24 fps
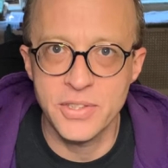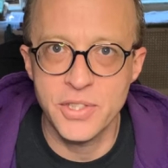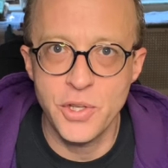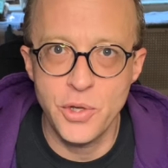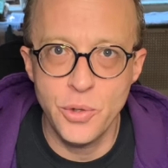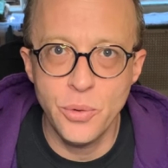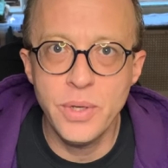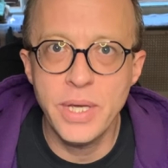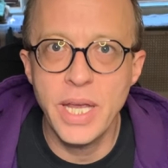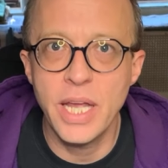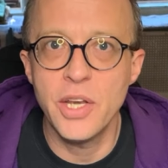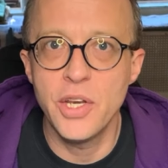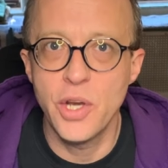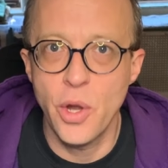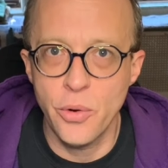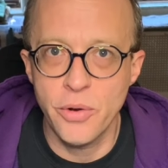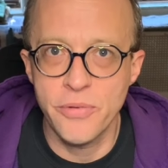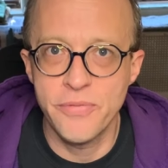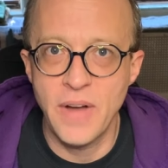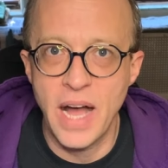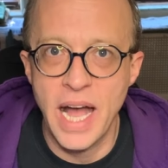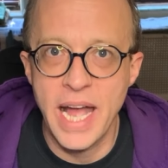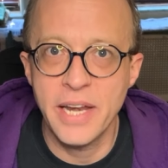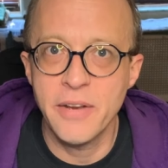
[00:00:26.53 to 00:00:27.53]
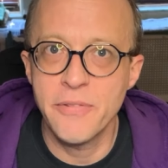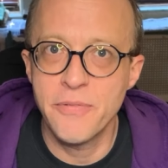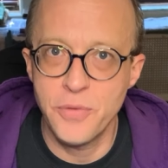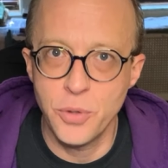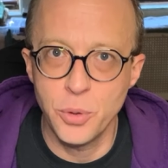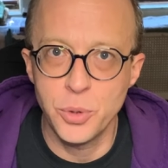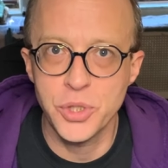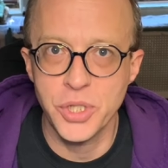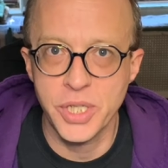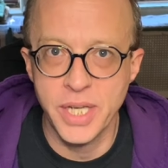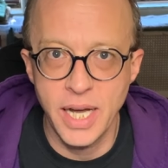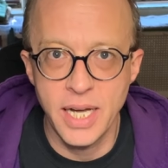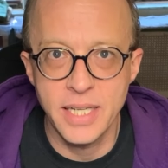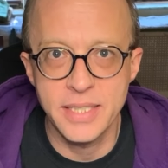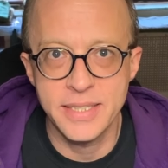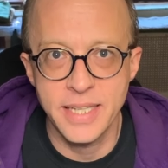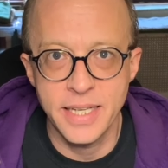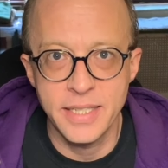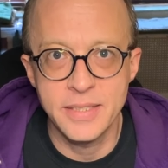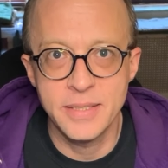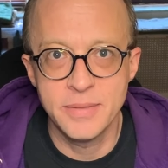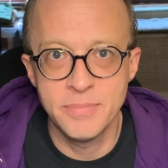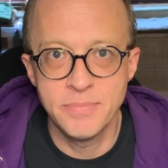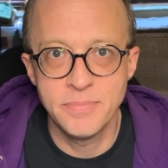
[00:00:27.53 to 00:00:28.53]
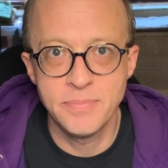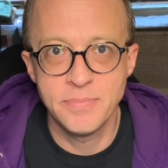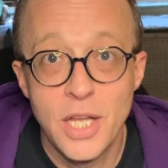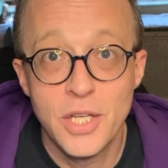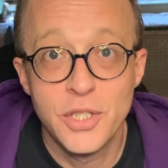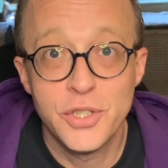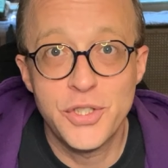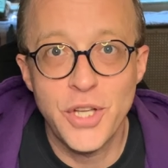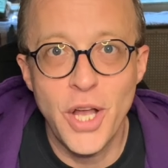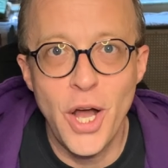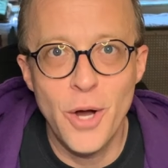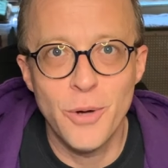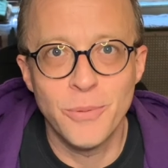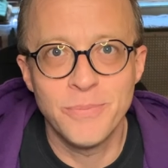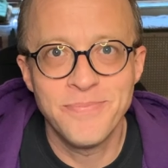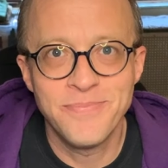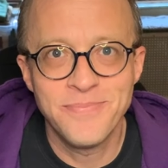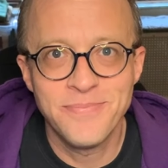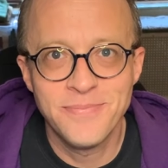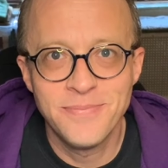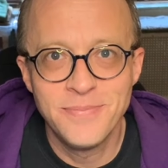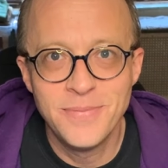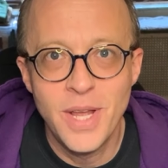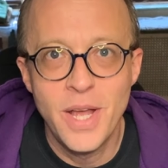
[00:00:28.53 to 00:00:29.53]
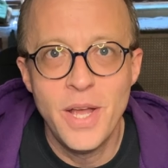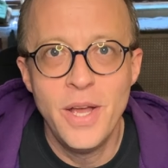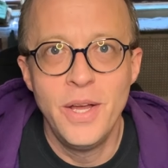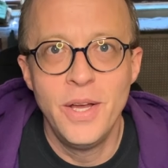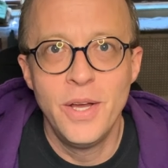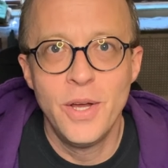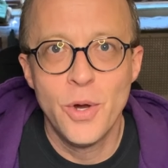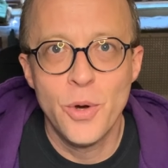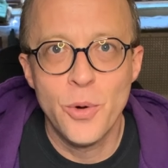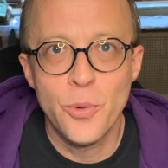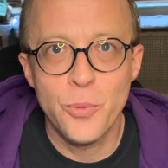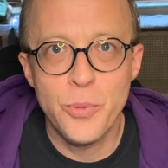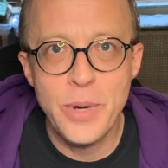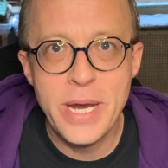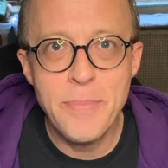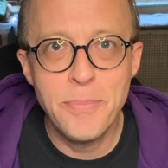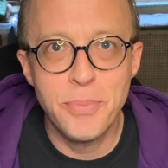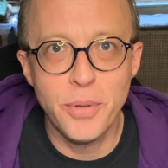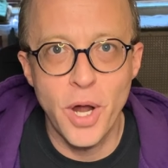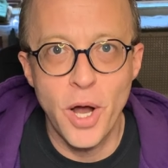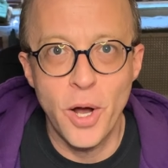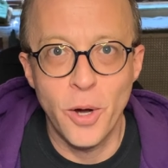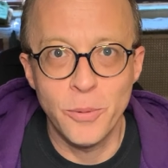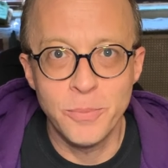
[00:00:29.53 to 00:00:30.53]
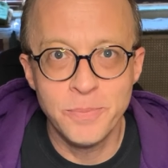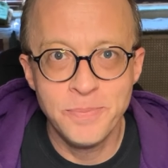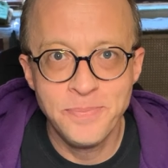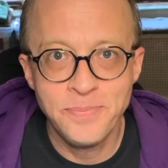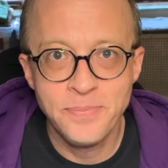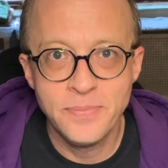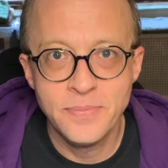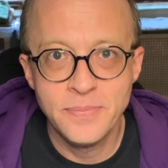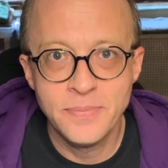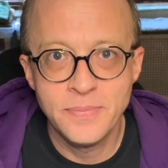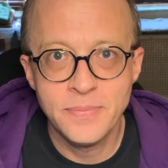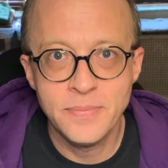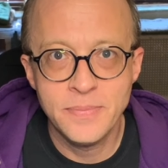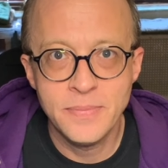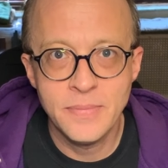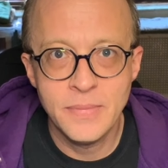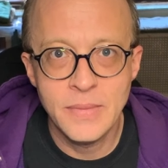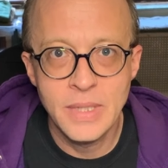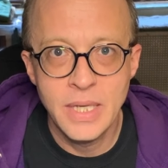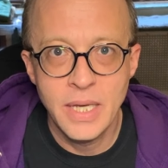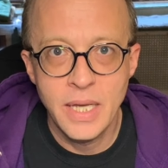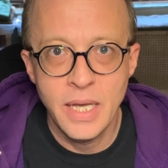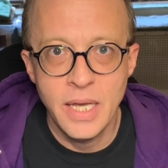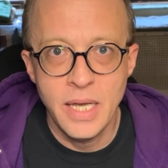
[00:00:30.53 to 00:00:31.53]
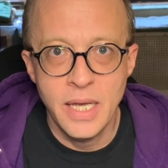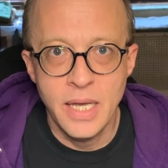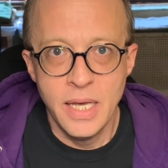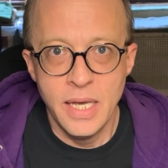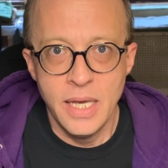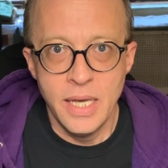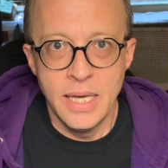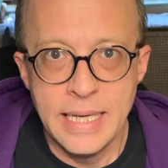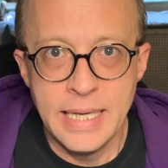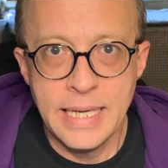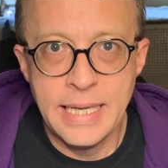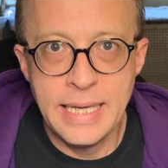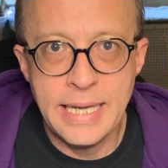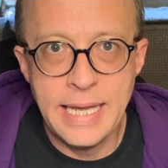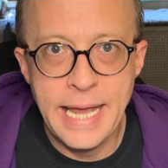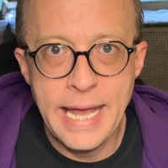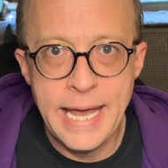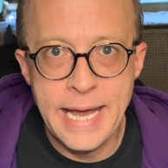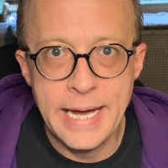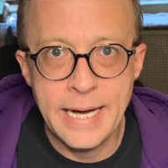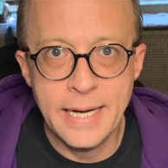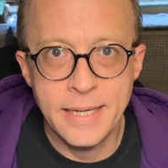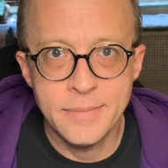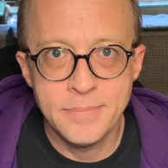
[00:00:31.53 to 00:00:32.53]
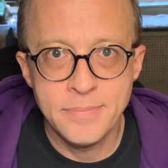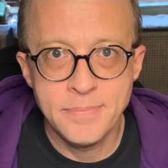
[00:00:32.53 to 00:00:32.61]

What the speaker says: so you can get notified of future content. So, repro. Yeah.